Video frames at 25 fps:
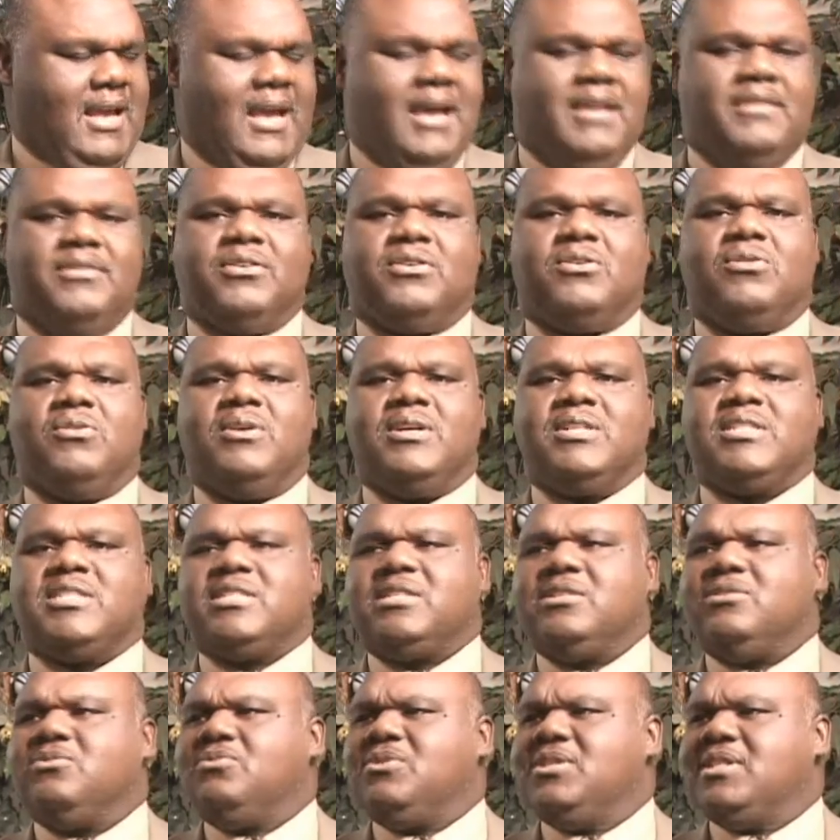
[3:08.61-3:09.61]
And the
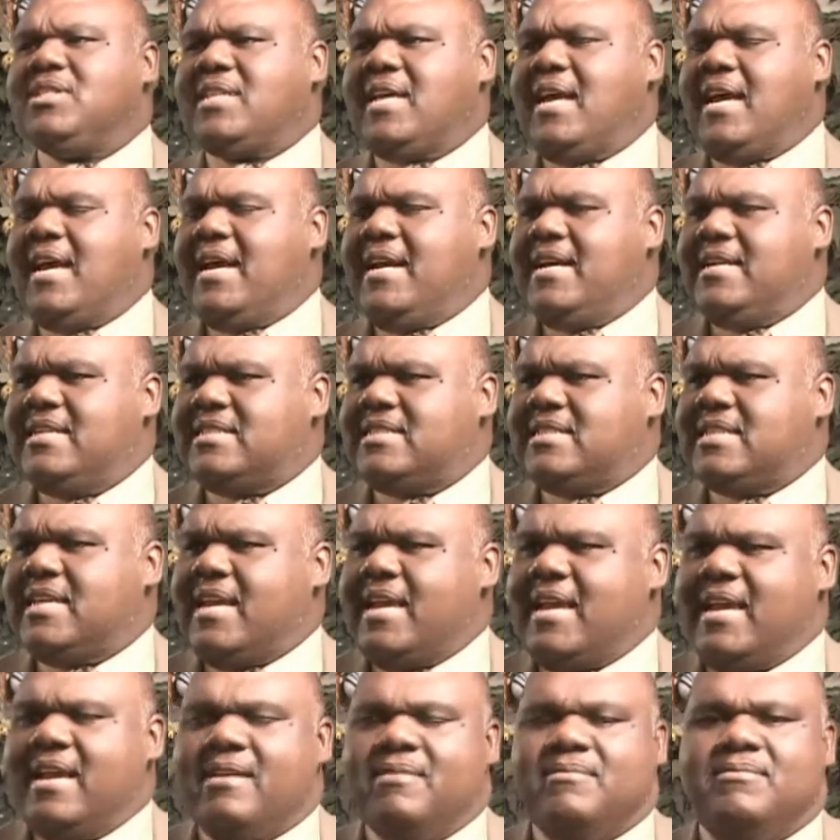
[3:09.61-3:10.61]
question was
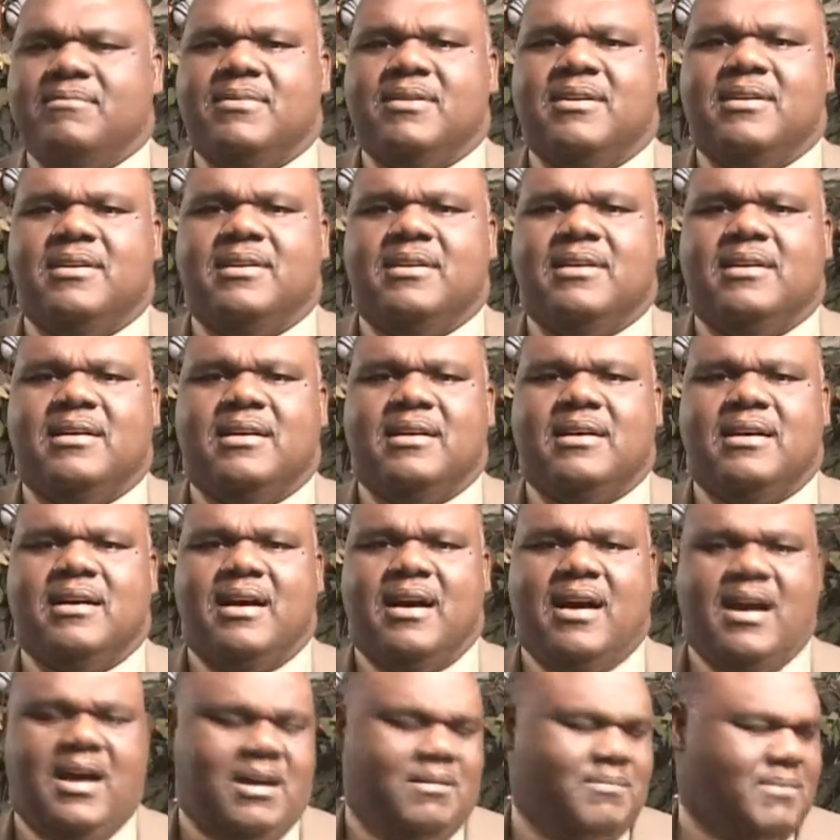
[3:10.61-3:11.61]
asked, am
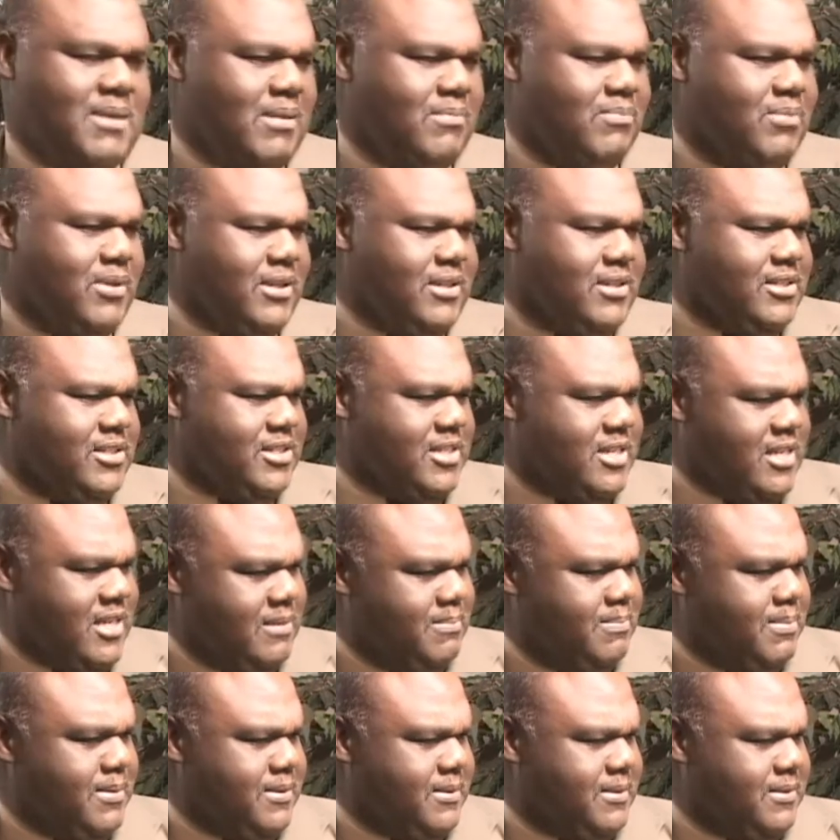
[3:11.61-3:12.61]
I my brother's
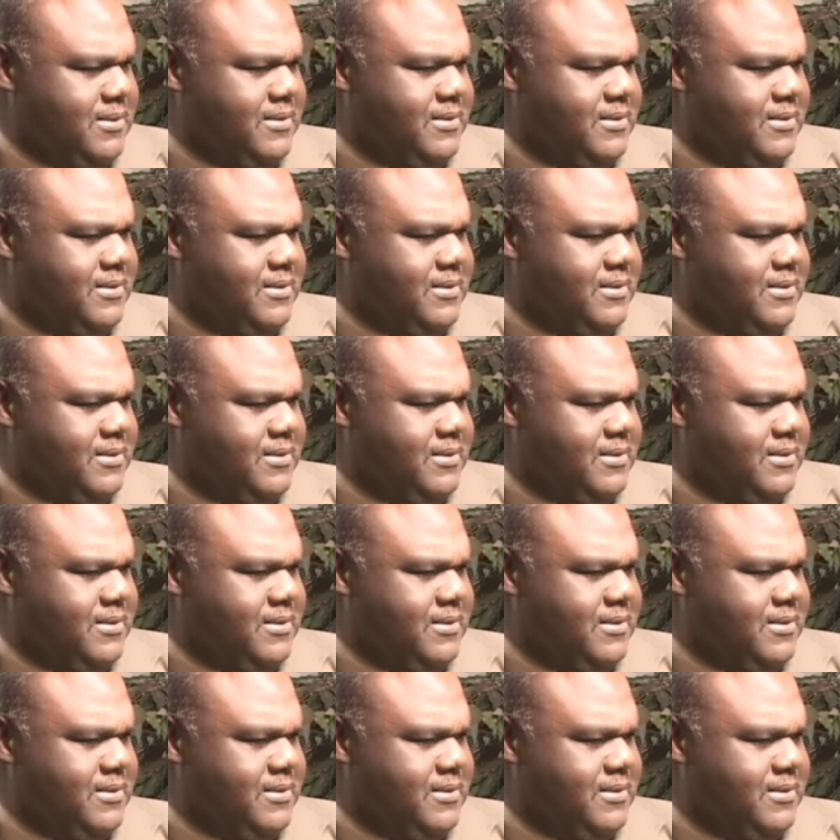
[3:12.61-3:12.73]
keeper?